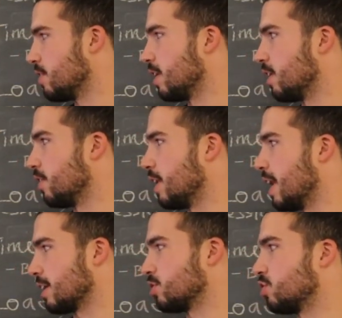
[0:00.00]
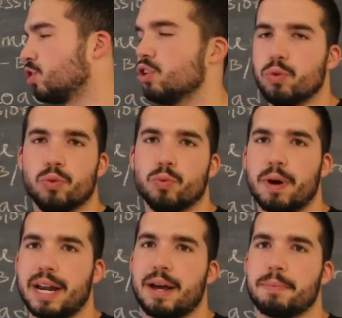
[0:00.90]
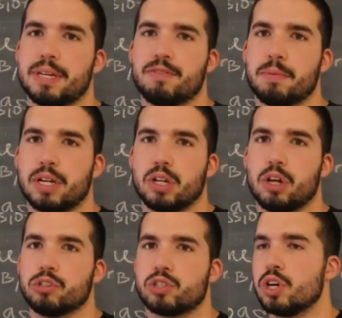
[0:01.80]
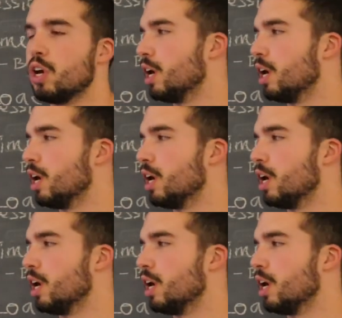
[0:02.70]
and then the next two might not even be close.